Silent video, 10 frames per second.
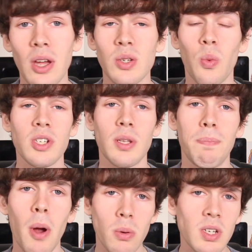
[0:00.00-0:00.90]
got to watch the
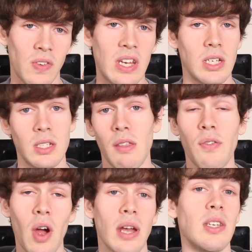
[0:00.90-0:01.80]
bonus features of
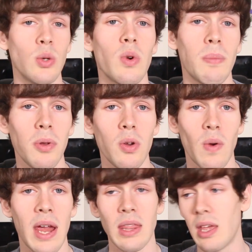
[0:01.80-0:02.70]
the Finding Dory
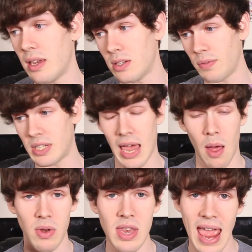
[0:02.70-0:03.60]
Blu-ray that is obviously
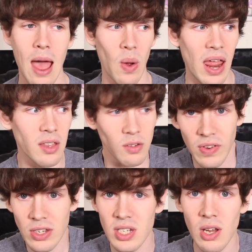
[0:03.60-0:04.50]
out now, and those
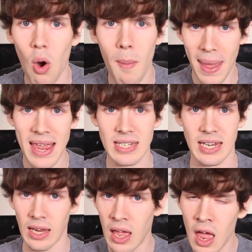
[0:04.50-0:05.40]
features are
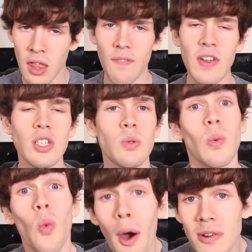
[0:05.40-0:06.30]
amazing. The features
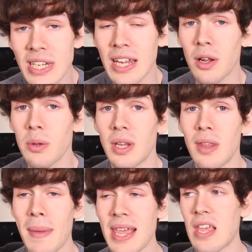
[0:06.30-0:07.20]
we watched
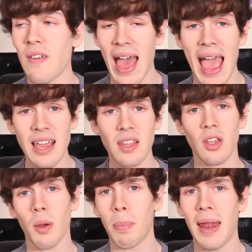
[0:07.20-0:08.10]
included the making of Hank,
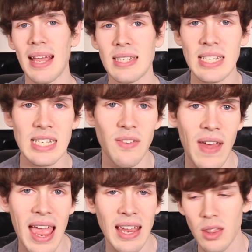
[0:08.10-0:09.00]
the complexities of
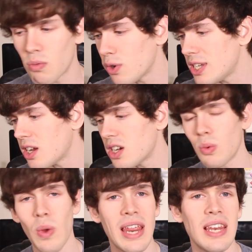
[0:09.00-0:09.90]
Hank, the research
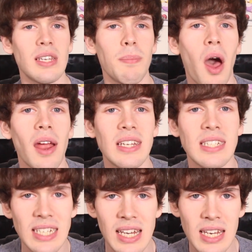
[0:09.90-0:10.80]
that went into behind the
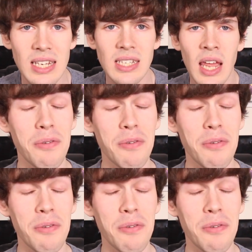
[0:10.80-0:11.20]
scenes,